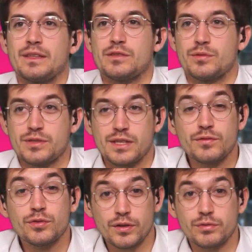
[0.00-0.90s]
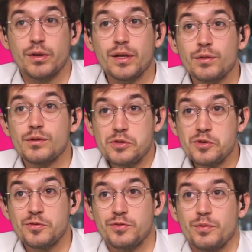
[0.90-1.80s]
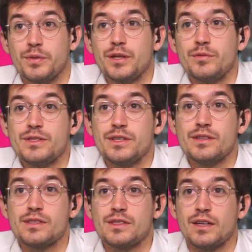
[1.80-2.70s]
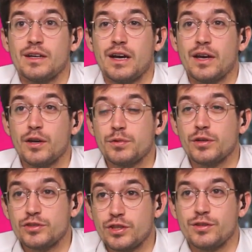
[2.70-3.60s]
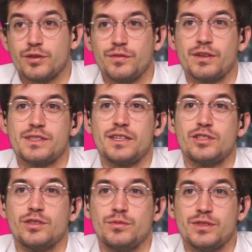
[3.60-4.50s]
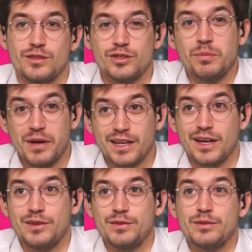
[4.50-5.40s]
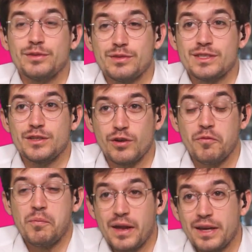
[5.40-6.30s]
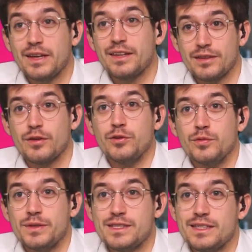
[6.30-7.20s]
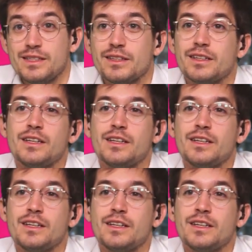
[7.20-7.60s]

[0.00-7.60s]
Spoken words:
So thank you everyone also for being with us. I hope you enjoyed the conversation with Jean-Marc Harion, the CEO of Play and UPC.